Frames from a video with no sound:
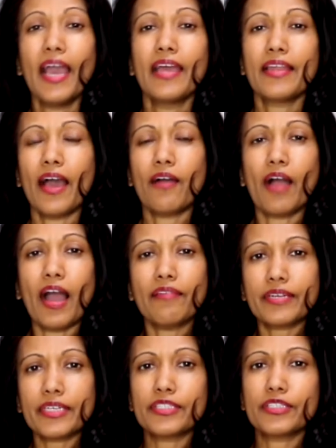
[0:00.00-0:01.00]
Now I've
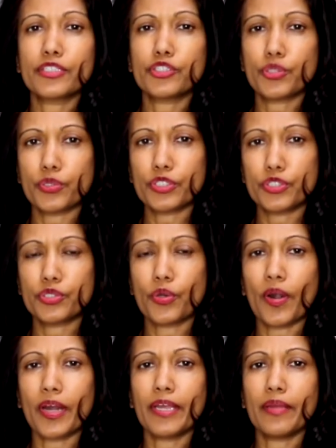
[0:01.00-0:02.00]
written the short
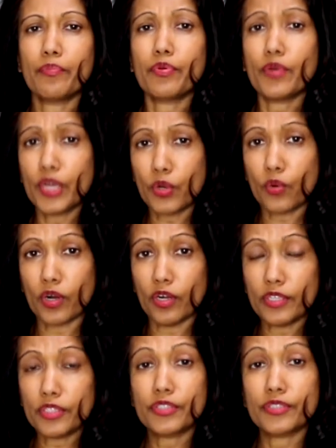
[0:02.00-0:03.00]
story
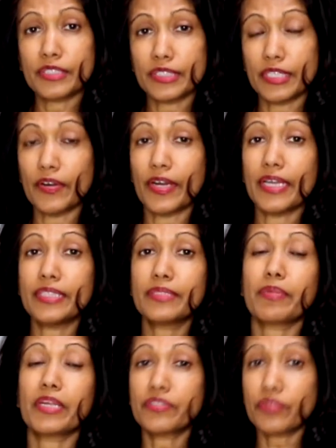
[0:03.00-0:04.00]
prequel to the series
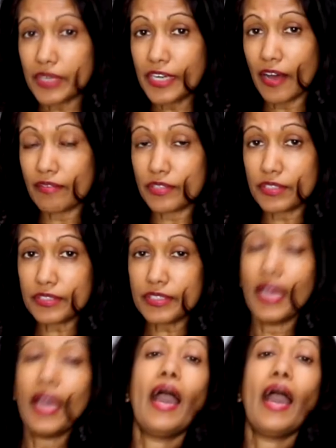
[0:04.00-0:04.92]
plus 3 novels,